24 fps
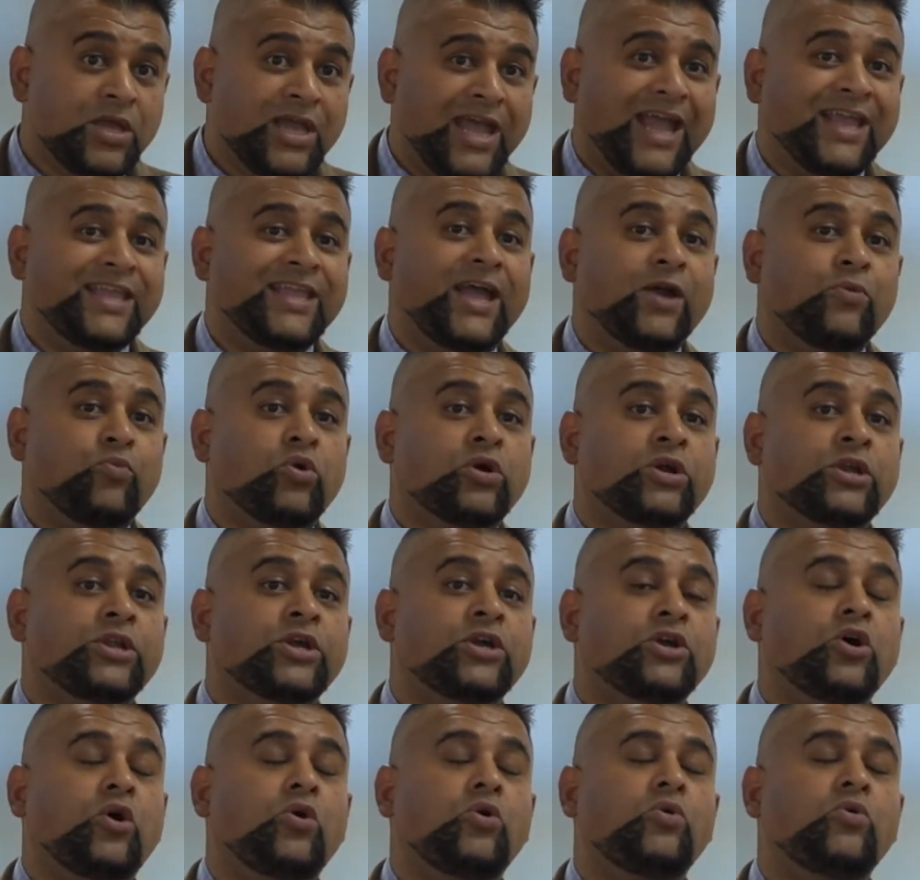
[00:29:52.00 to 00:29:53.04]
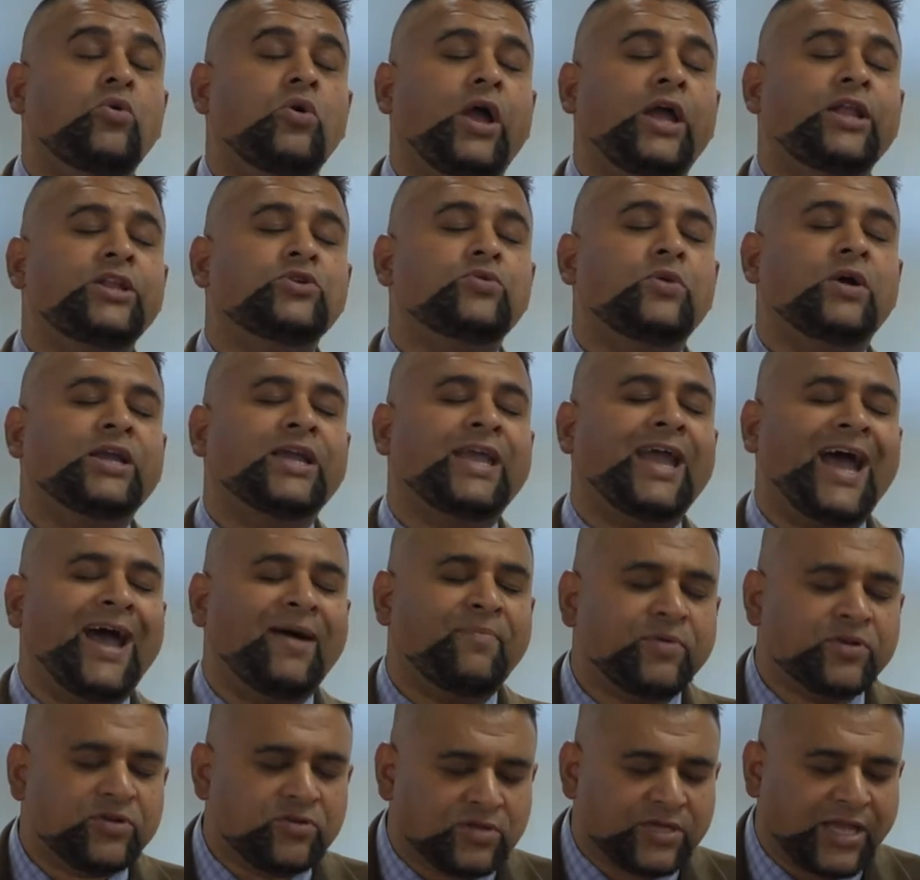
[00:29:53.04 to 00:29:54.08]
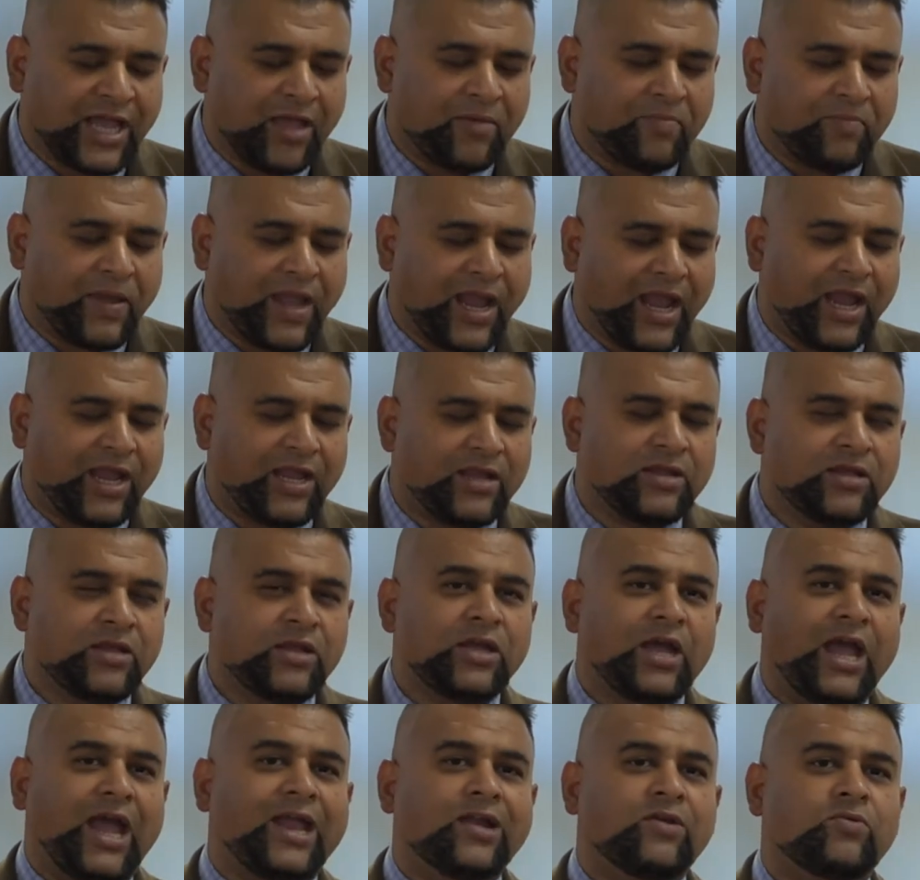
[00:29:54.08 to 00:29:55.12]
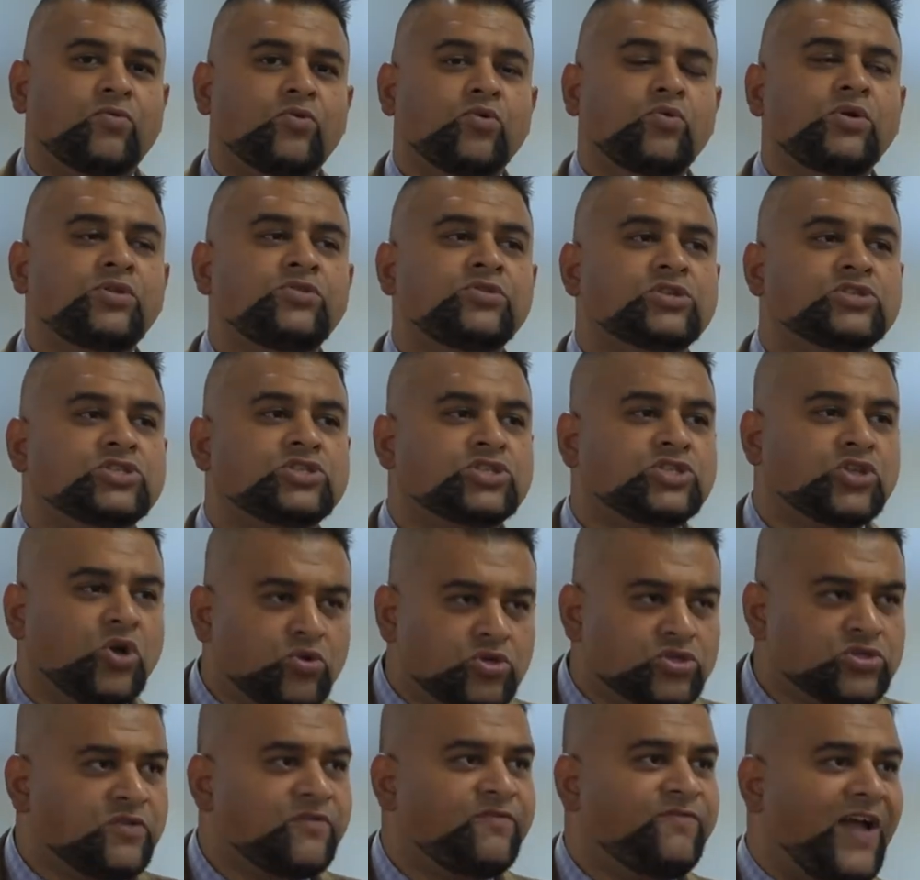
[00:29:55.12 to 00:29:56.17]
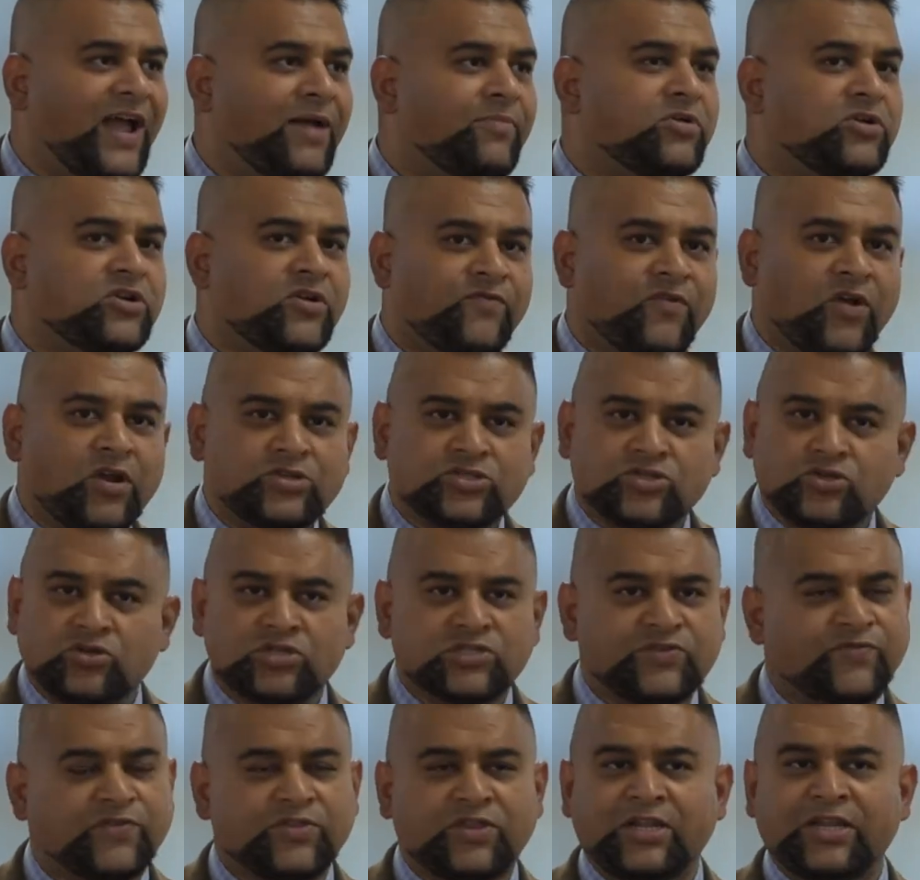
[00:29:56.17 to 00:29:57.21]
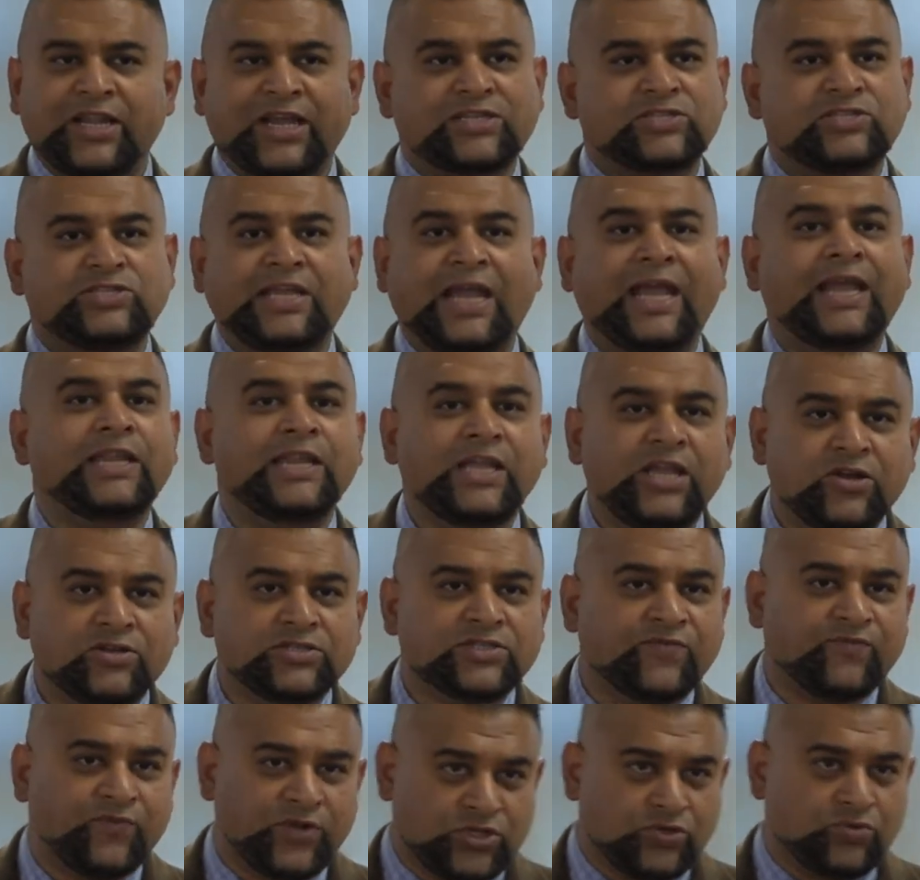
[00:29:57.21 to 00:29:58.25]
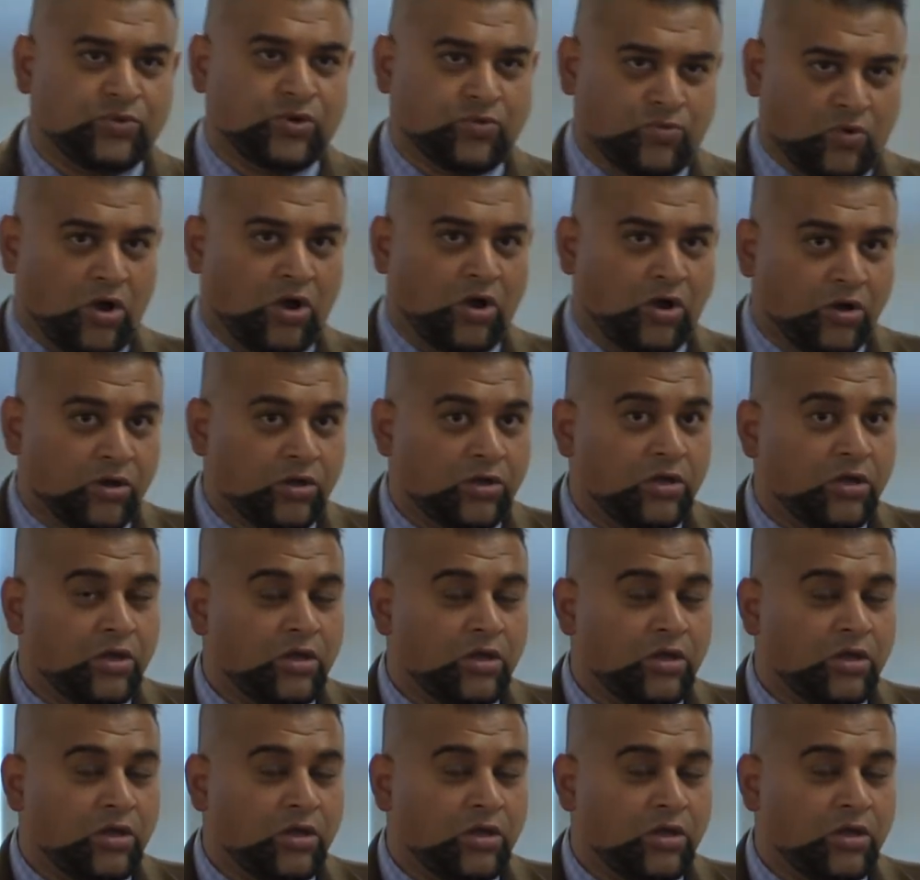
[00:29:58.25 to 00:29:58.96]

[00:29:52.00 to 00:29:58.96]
and yet we're going to go and do a capital campaign and ruin the social fabric of our church for the next 10 years if we do it wrong.